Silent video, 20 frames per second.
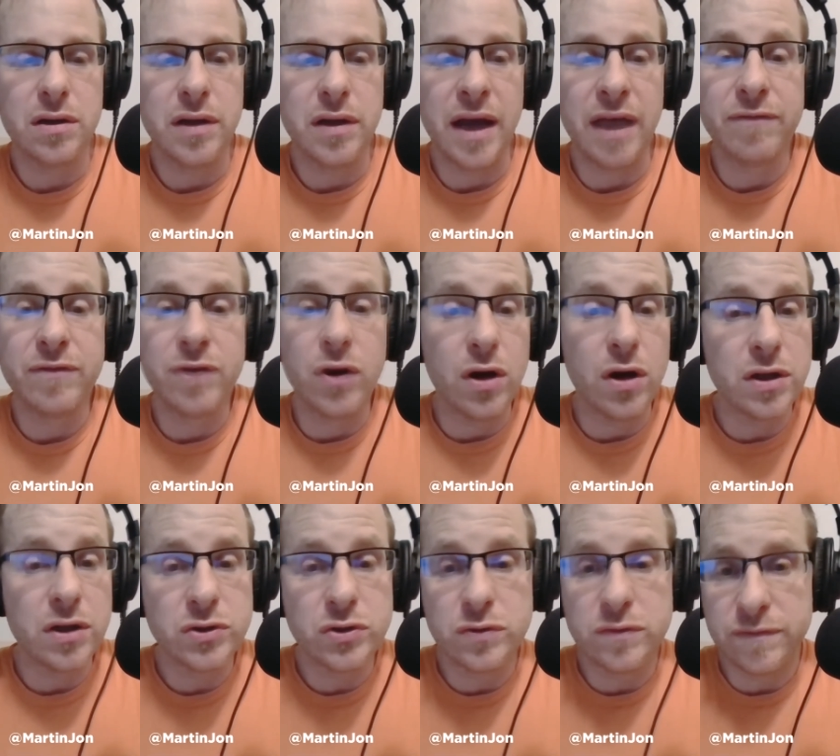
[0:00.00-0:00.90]
have
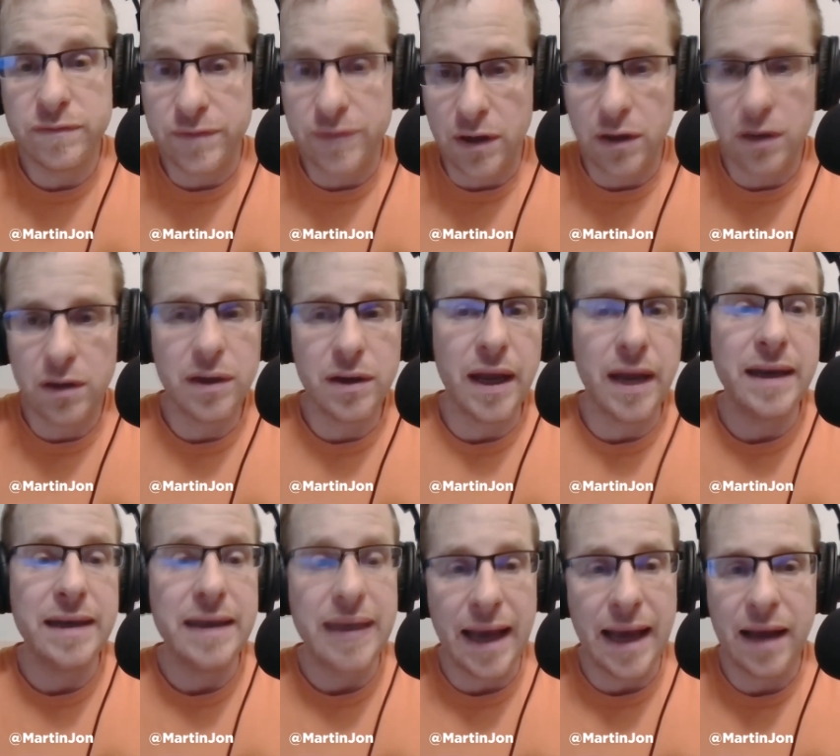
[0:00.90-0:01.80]
gone too far,
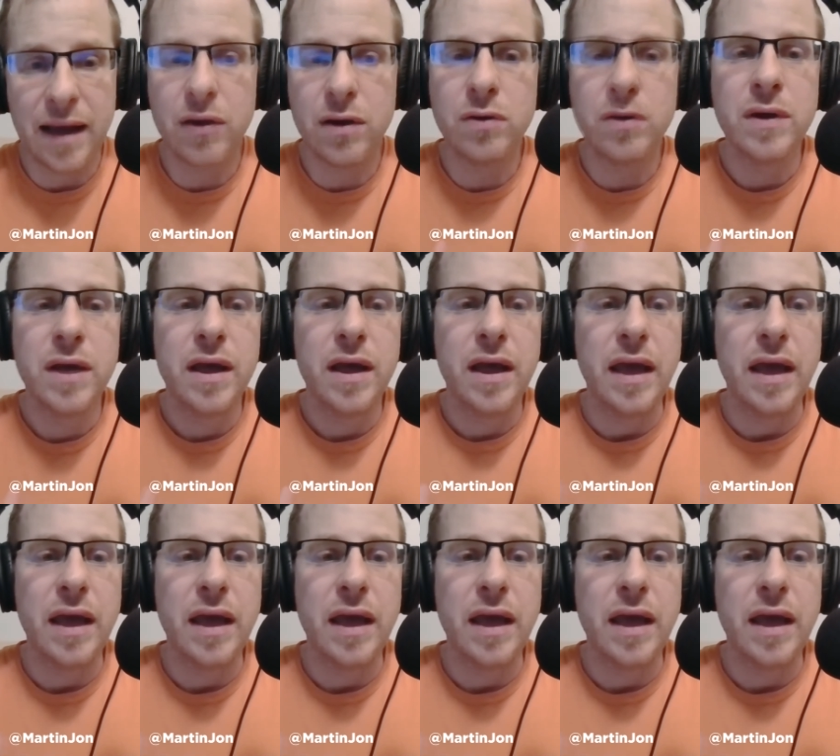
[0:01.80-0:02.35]
and now,